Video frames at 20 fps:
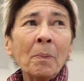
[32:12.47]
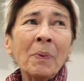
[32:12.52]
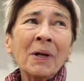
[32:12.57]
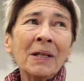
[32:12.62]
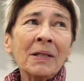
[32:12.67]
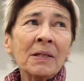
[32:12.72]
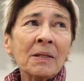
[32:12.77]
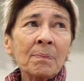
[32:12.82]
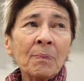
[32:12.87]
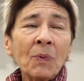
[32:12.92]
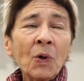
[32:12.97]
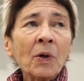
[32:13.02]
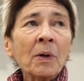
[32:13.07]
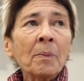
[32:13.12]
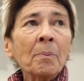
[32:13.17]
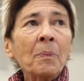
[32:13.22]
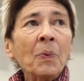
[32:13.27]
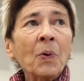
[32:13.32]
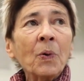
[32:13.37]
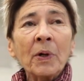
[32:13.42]
But it's more
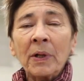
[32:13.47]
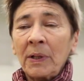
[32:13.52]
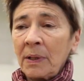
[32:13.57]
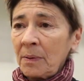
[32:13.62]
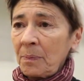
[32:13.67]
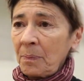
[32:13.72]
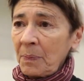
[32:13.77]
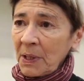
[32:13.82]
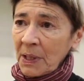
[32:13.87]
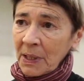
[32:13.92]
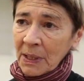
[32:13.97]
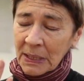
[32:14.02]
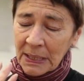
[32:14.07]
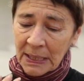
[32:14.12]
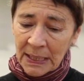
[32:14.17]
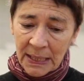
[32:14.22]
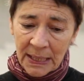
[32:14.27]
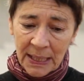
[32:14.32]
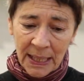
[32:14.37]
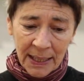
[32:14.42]
important because
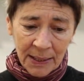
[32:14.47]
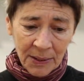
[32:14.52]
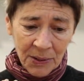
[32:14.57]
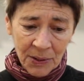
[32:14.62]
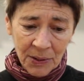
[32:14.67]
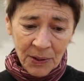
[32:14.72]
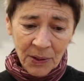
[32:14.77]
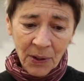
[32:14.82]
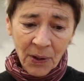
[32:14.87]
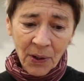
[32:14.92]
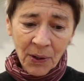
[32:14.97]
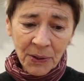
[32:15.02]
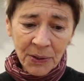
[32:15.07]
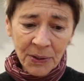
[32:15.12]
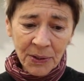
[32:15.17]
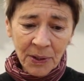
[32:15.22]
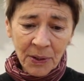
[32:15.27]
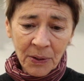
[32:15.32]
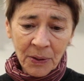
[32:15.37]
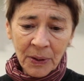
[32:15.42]
the dancer
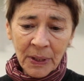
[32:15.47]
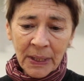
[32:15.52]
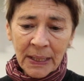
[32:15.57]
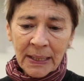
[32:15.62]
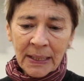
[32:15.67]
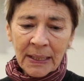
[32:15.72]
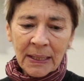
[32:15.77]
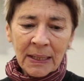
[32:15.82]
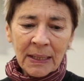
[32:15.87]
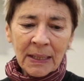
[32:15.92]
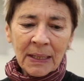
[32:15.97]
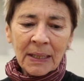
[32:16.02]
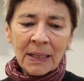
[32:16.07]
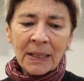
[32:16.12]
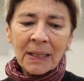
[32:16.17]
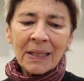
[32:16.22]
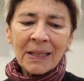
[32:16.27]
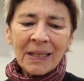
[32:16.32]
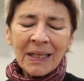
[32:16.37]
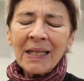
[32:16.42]
also
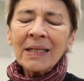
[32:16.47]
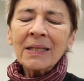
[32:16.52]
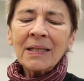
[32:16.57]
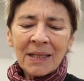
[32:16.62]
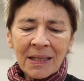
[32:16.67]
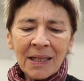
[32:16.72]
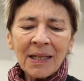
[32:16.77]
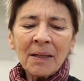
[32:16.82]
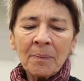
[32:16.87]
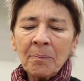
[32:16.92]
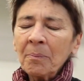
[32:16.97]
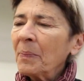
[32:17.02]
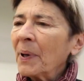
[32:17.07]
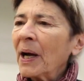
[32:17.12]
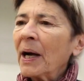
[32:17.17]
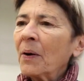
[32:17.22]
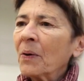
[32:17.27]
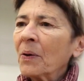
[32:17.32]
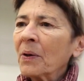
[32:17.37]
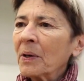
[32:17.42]
needs to
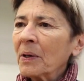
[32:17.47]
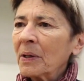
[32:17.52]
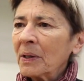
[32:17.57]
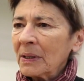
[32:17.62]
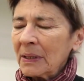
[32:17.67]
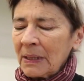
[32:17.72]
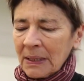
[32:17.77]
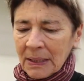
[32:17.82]
empower